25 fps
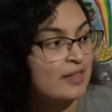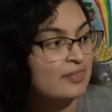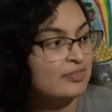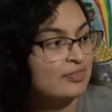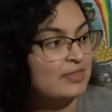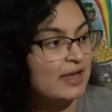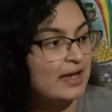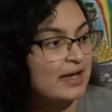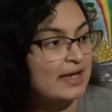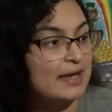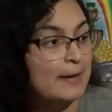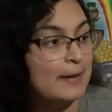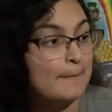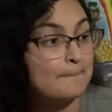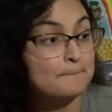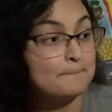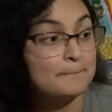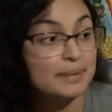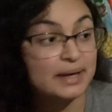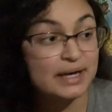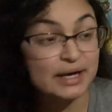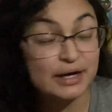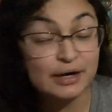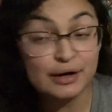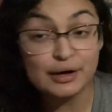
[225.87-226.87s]
They get
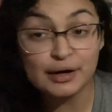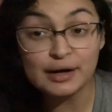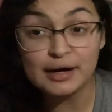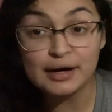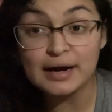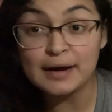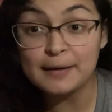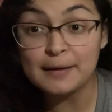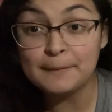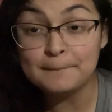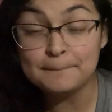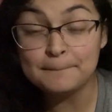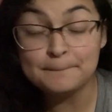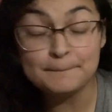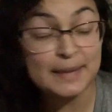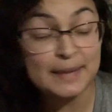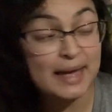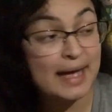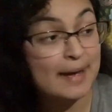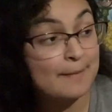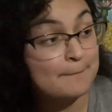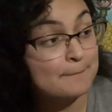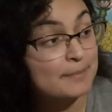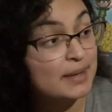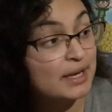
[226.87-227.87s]
bigger
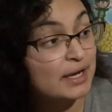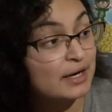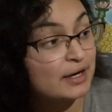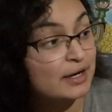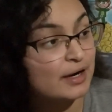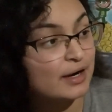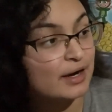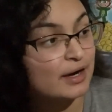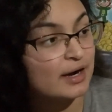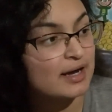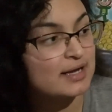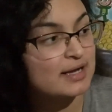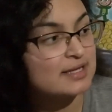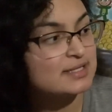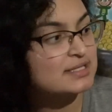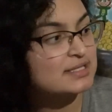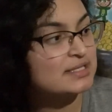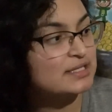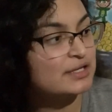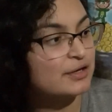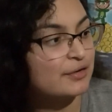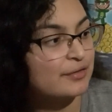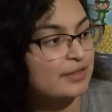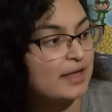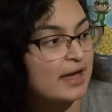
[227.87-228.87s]
and bigger
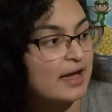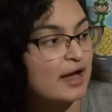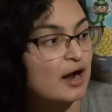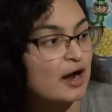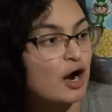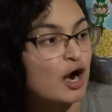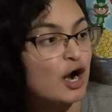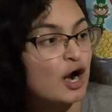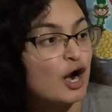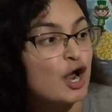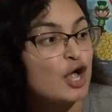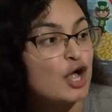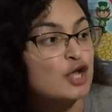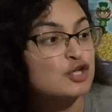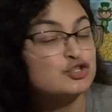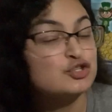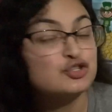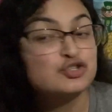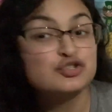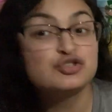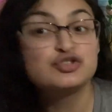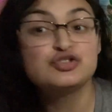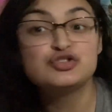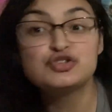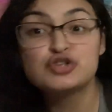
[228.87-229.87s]
until they are
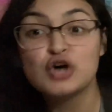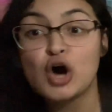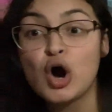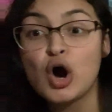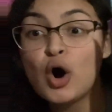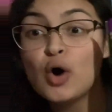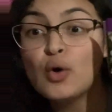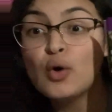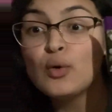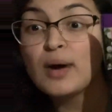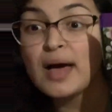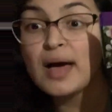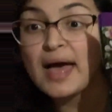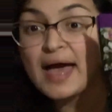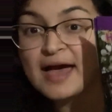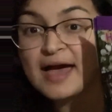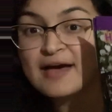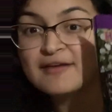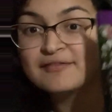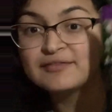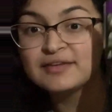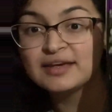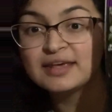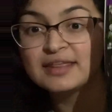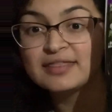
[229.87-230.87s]
so
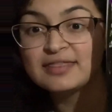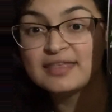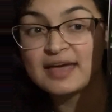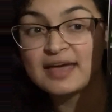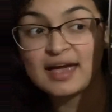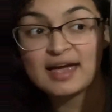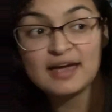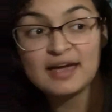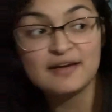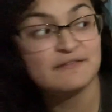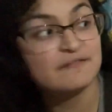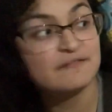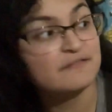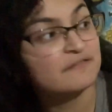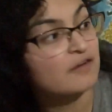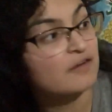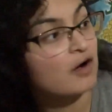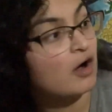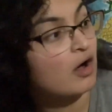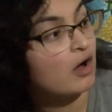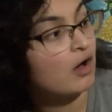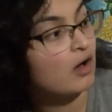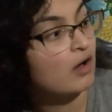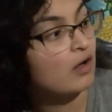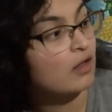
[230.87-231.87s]
heavy they
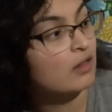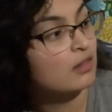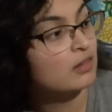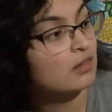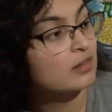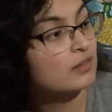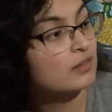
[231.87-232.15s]
fall.